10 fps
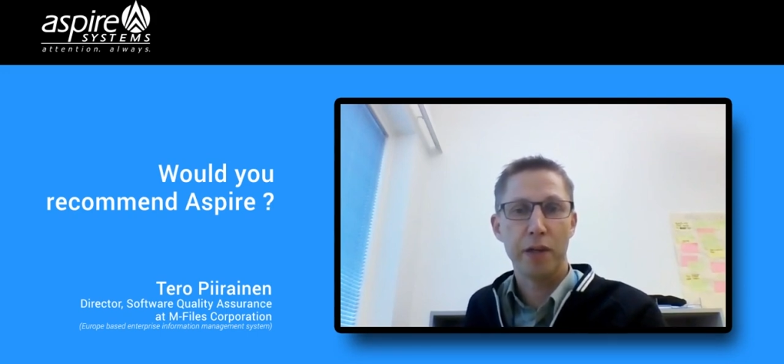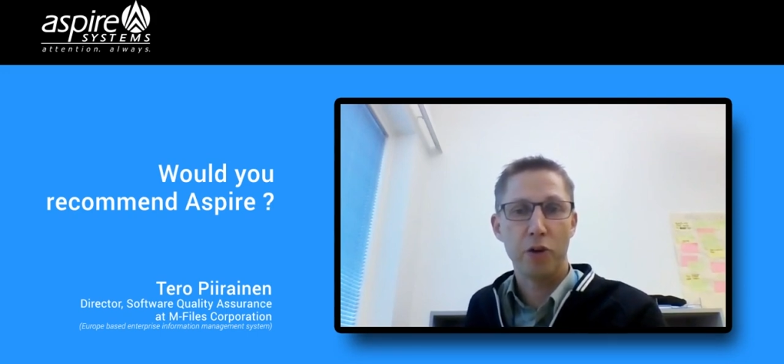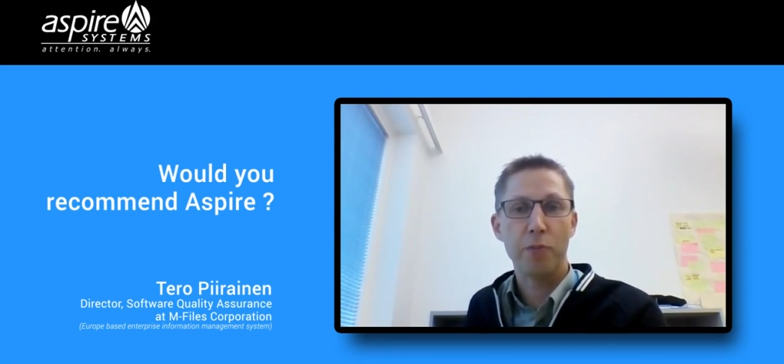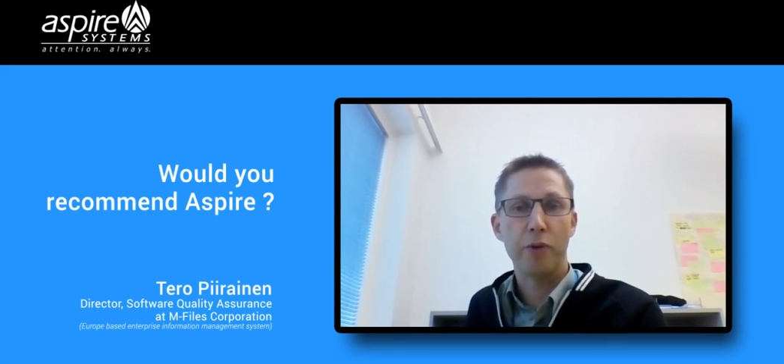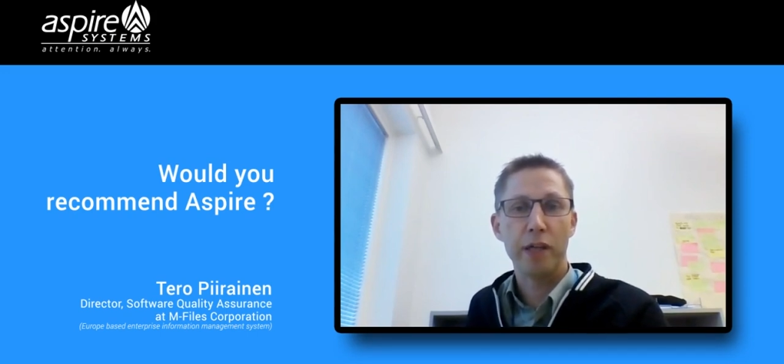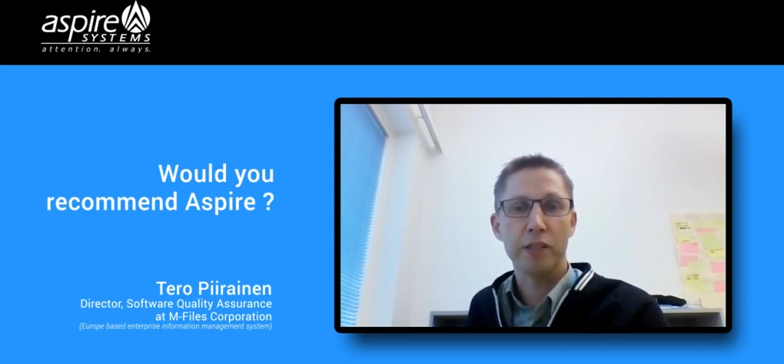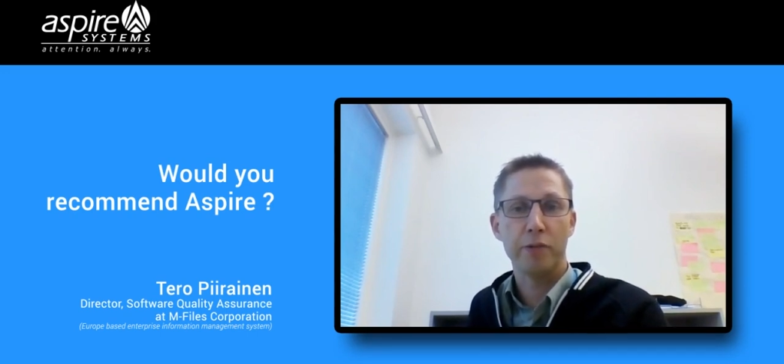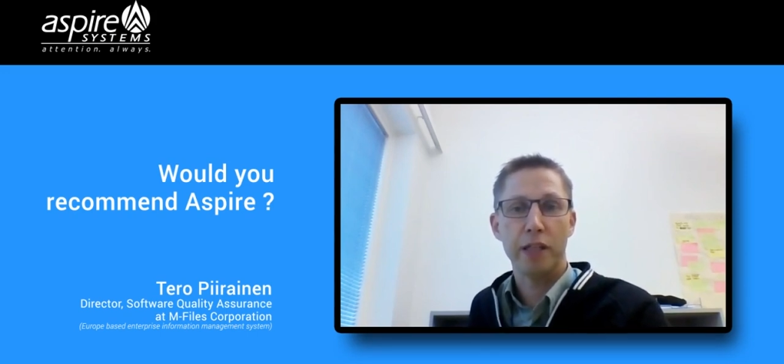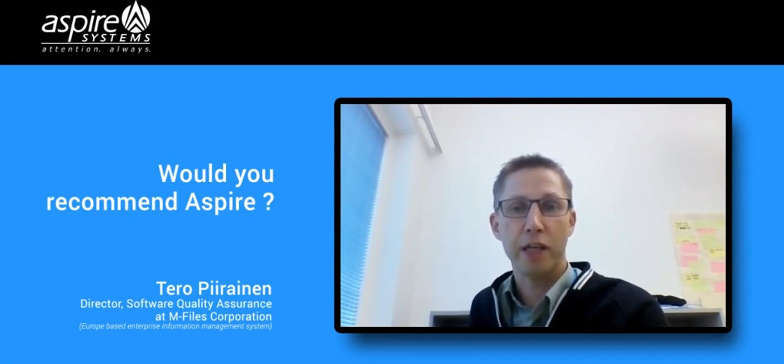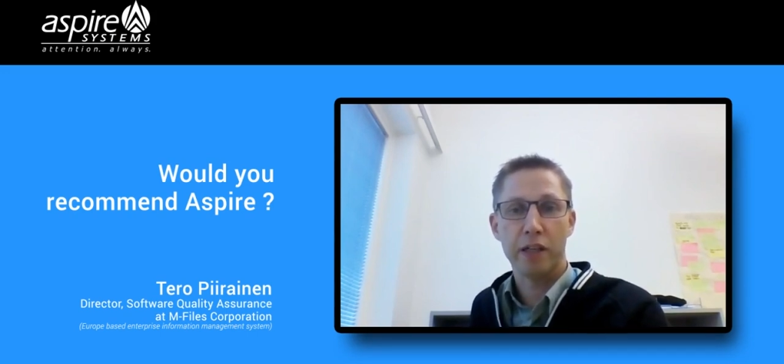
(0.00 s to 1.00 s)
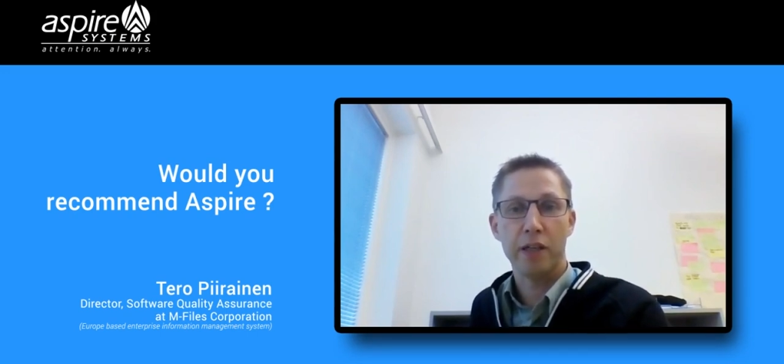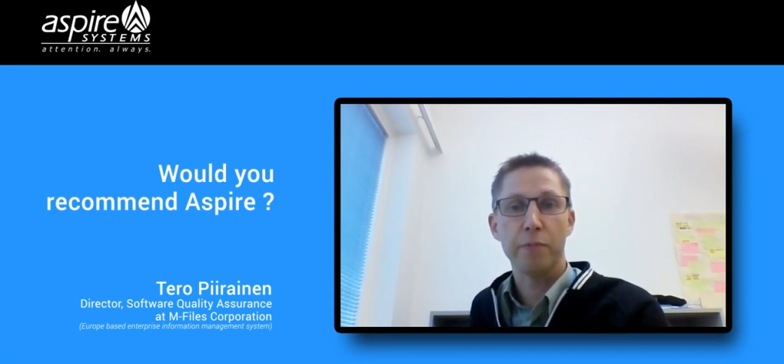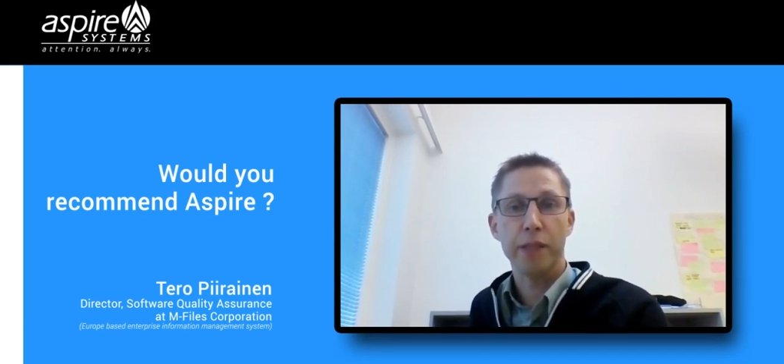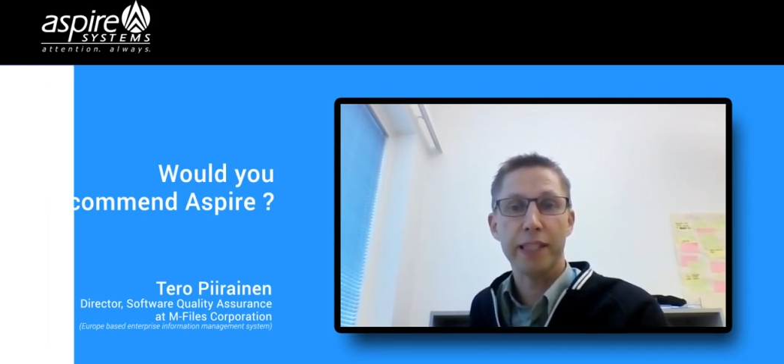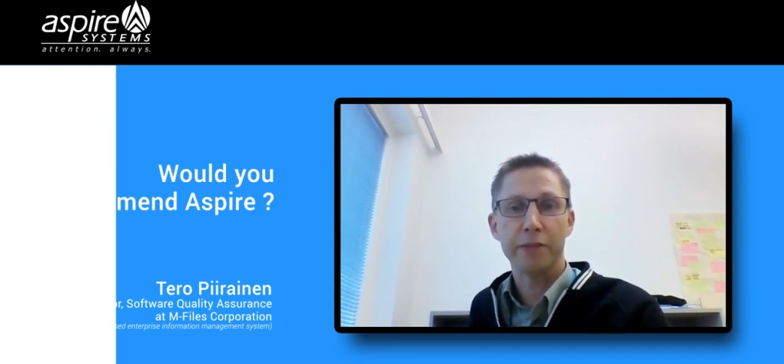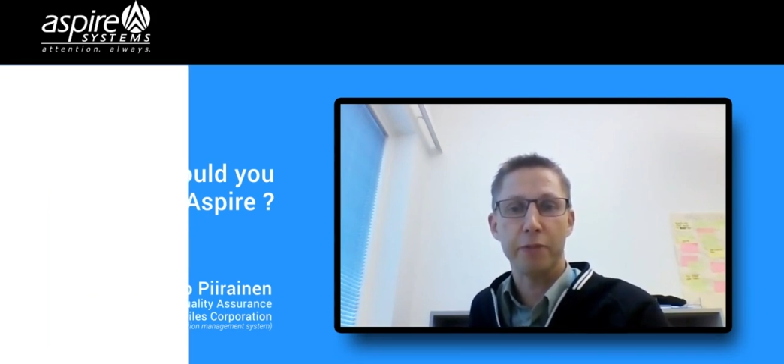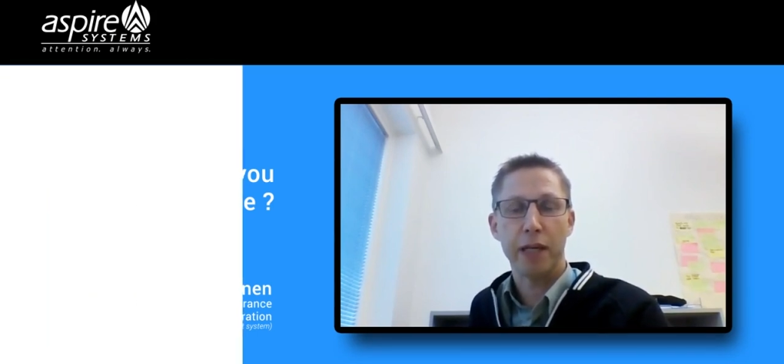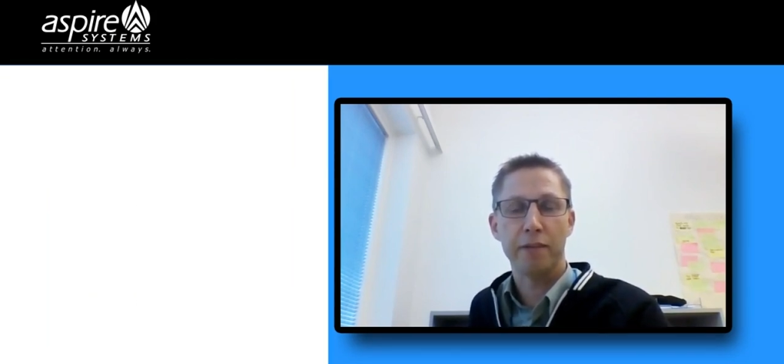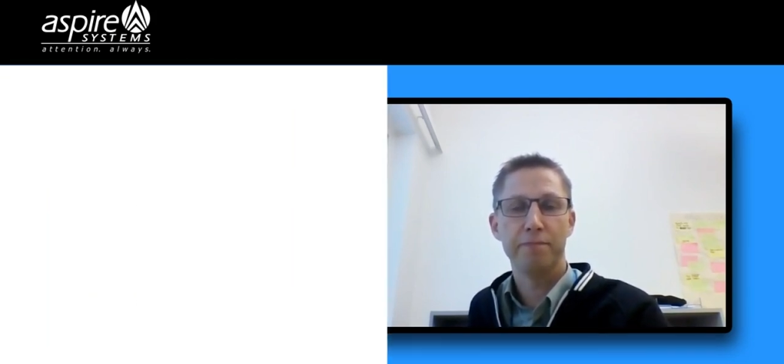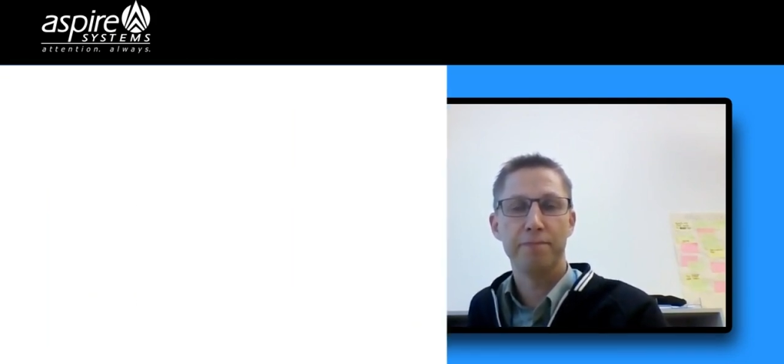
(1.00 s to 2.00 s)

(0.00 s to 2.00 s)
cooperation with other companies as well.